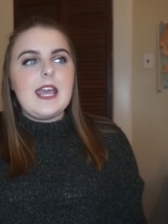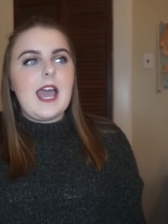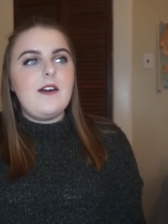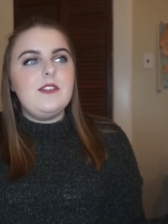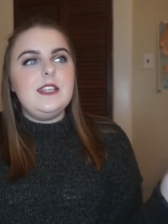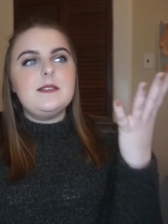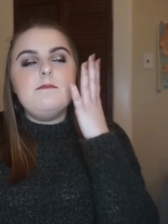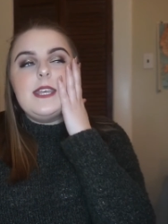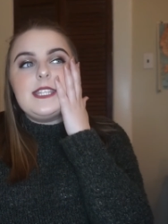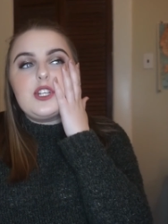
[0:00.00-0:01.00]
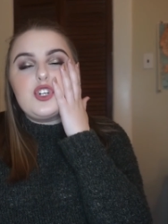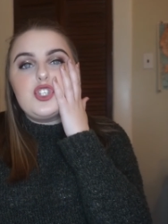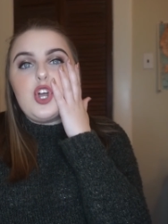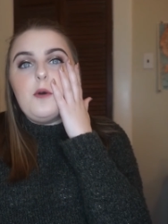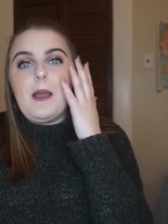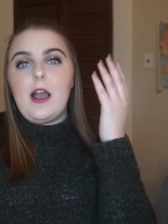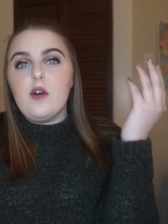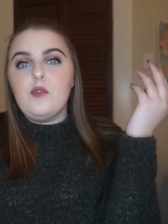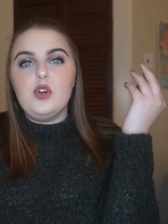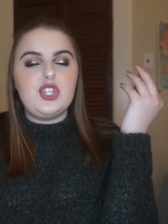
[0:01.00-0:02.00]
have these mists that are so
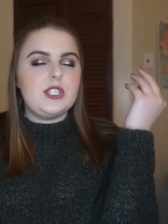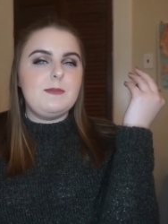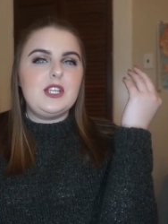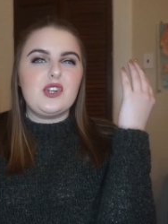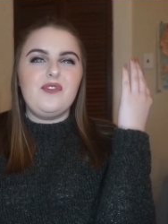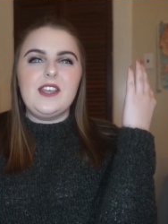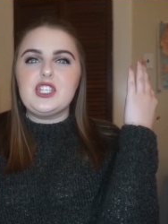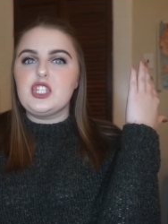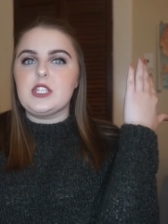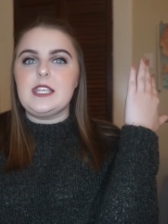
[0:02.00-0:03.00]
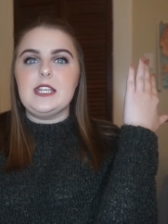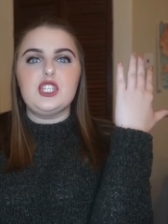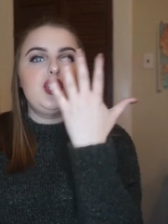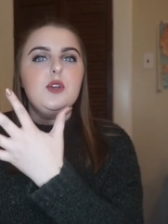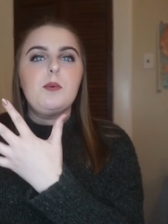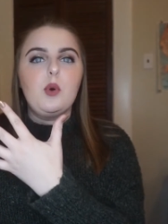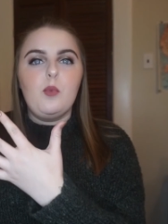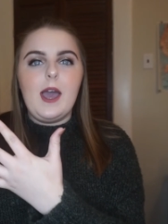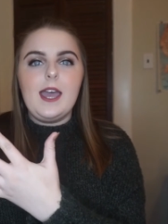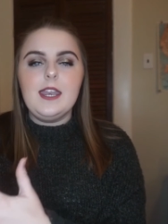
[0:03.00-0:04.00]
powerful, it just makes your face just get super
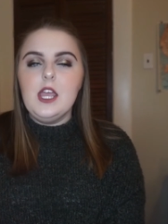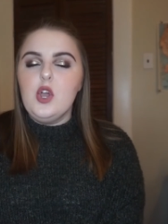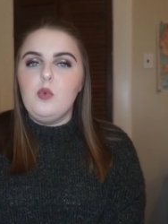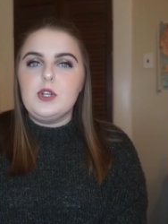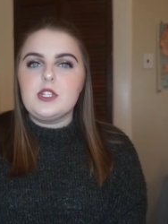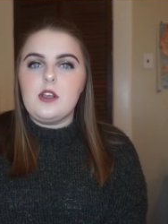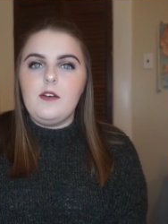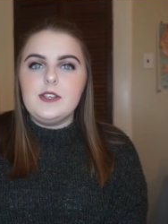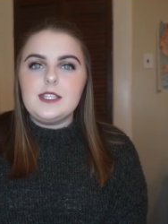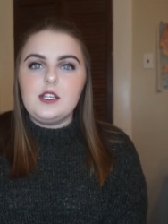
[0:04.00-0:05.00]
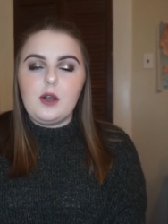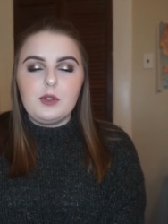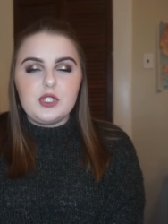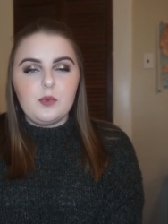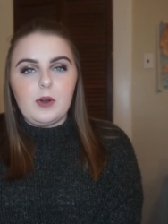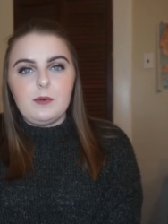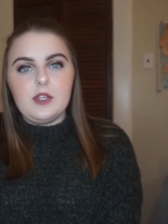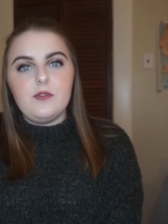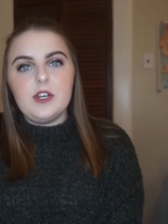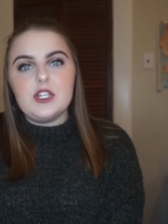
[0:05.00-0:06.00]
wet, which is obviously not what you want when
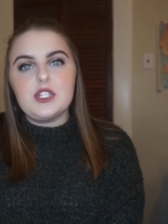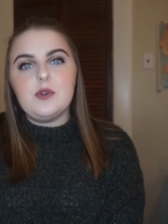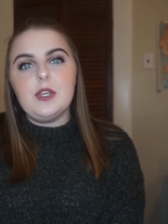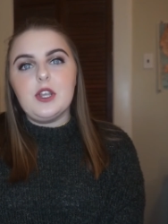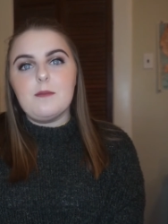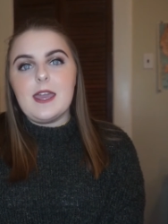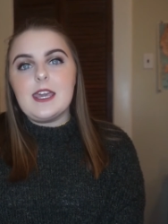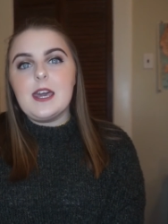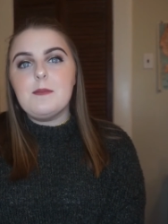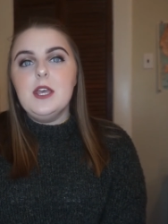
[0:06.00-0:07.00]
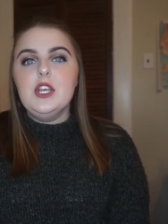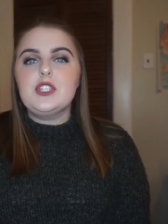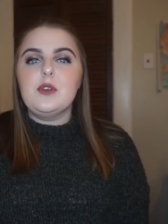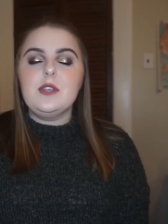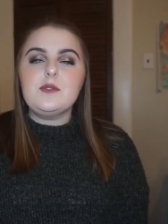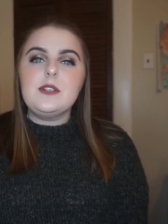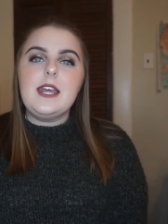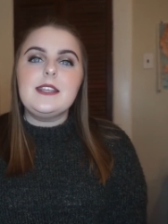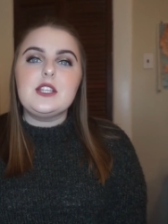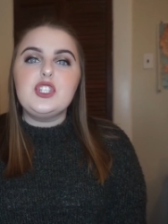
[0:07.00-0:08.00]
you finish doing your makeup. So this one
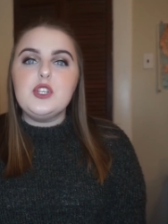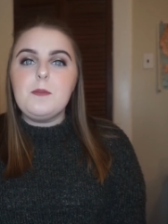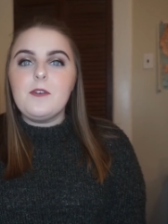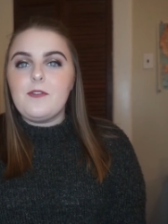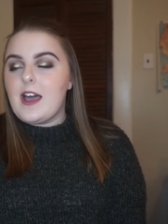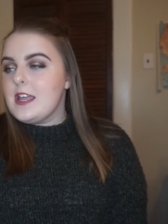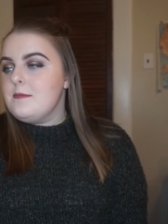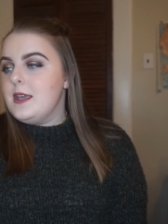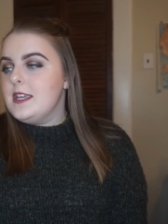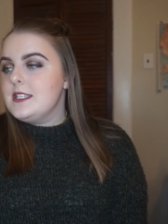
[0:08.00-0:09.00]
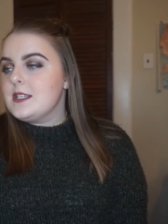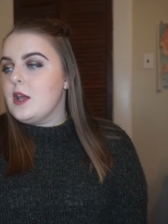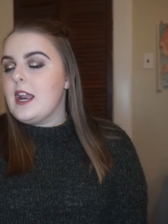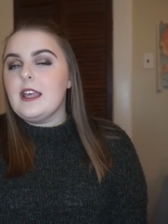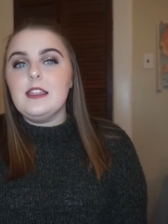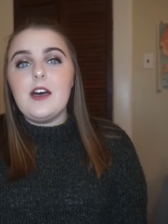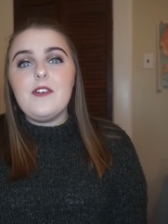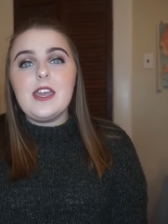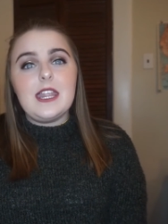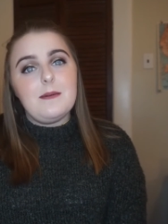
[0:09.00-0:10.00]
has a super fine mist, and I love
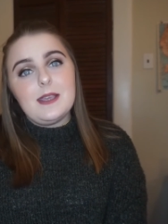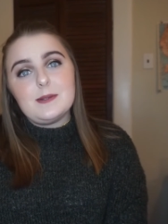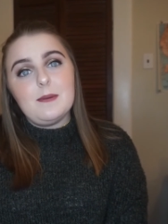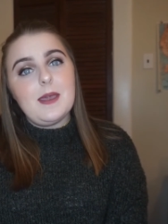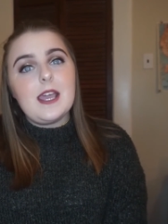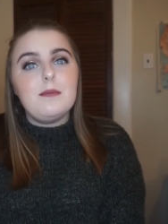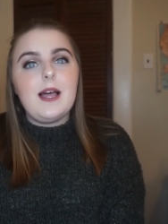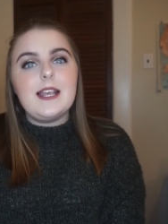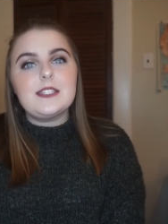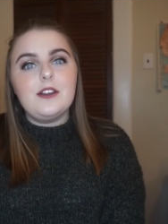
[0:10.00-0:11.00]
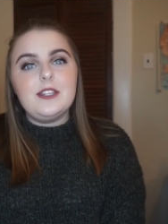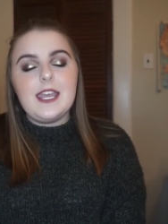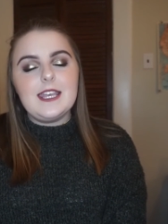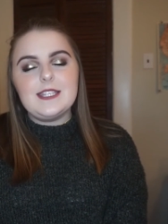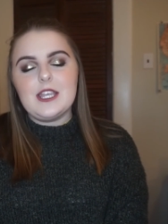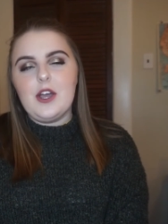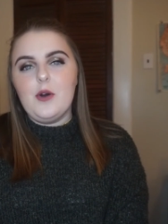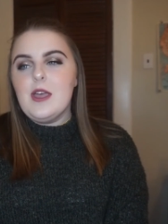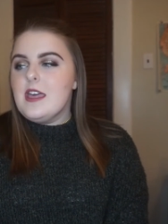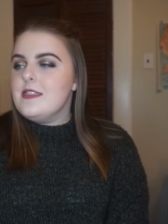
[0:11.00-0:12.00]
it, and it makes my makeup last all day.
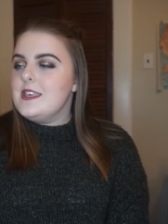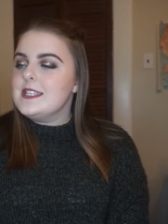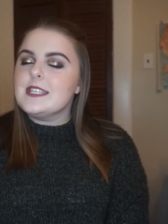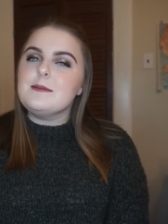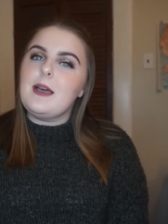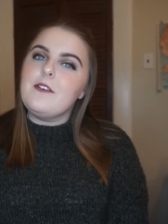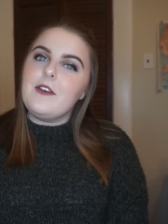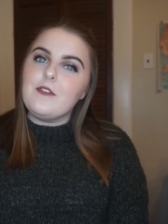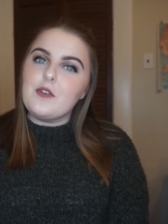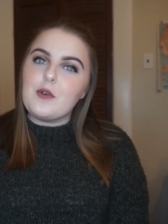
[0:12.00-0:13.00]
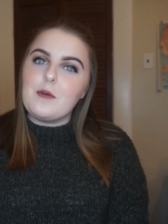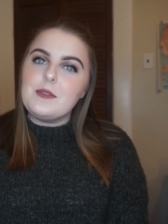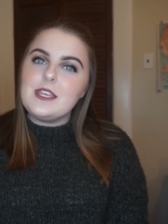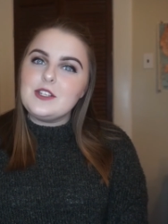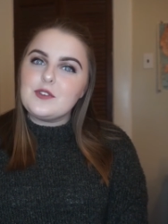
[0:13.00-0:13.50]
So this is my favorite from the